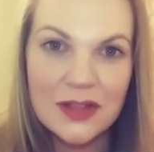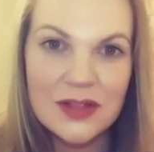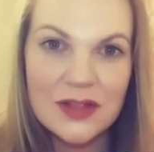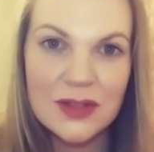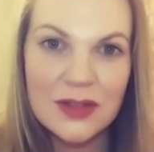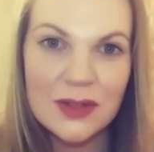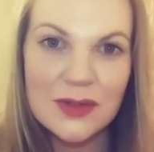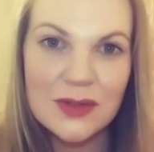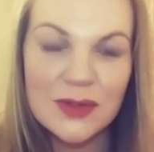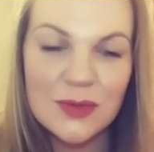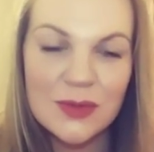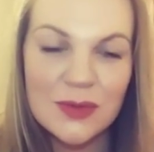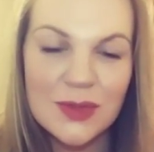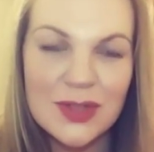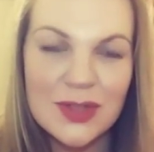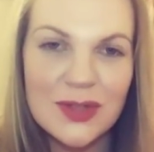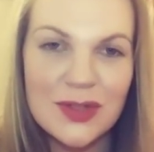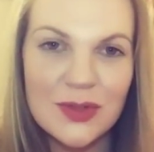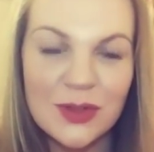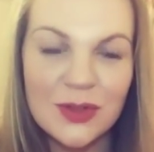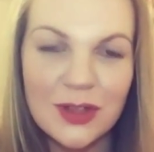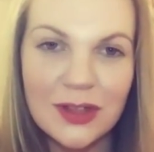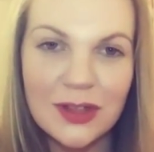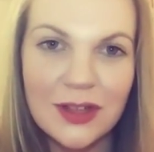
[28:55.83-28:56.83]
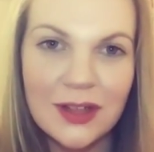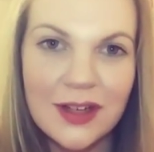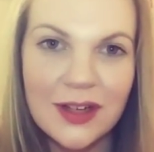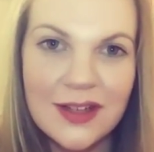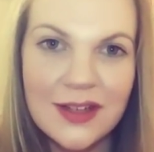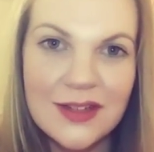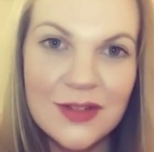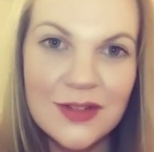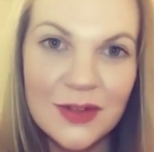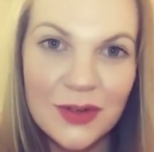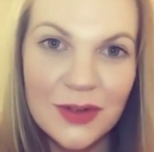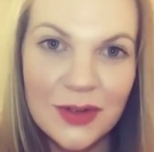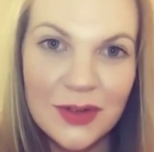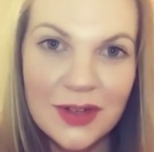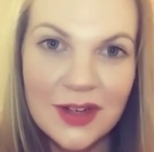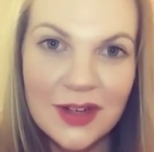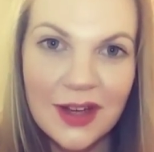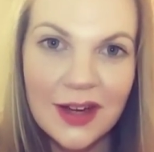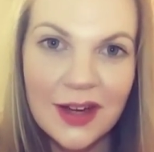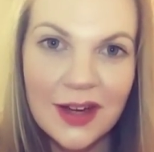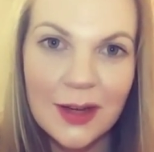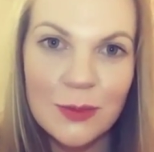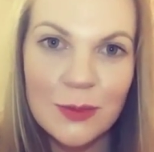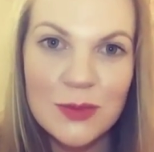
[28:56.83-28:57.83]
so I've switched all the lights on
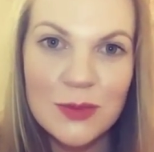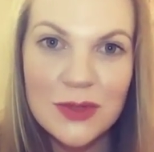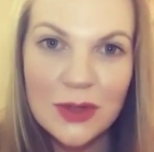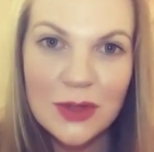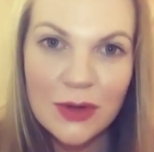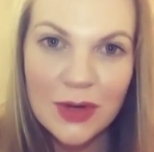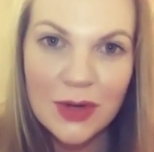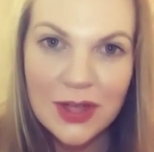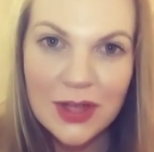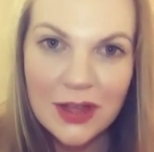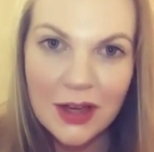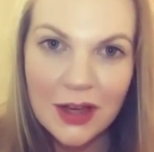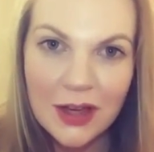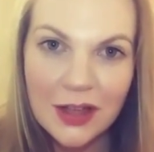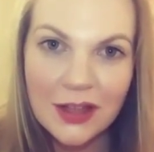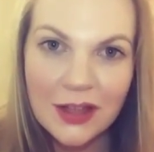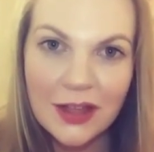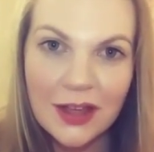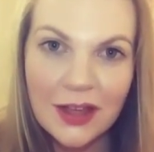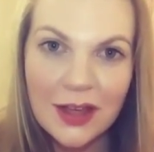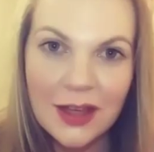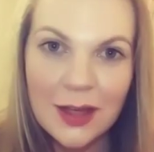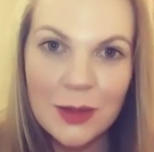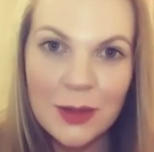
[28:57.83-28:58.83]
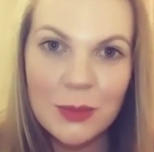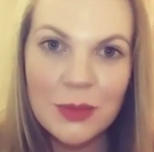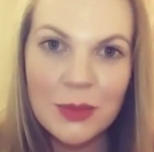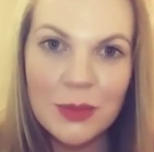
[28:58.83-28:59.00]
and I'm sorry that I keep